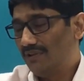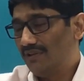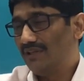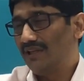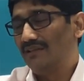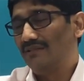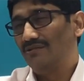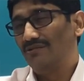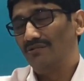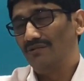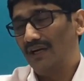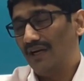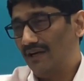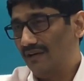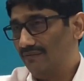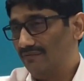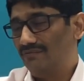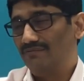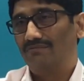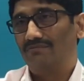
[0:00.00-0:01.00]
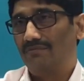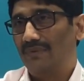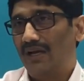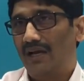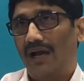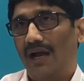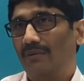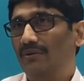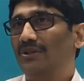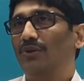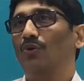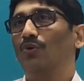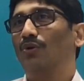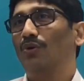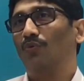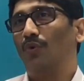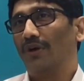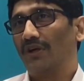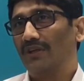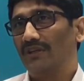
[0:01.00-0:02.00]
mean, then you have, I mean, the
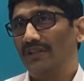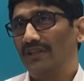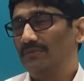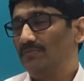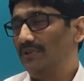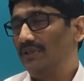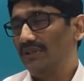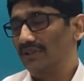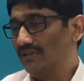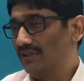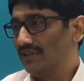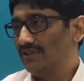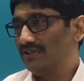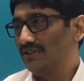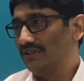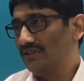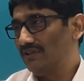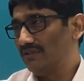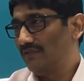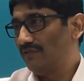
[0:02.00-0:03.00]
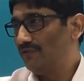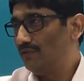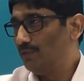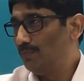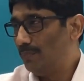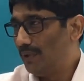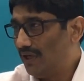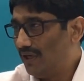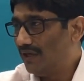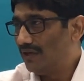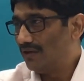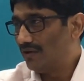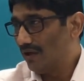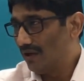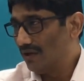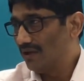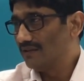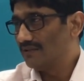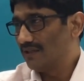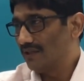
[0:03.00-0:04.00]
whole water treatment industry is a few billion
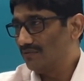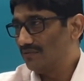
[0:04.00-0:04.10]
dollars, I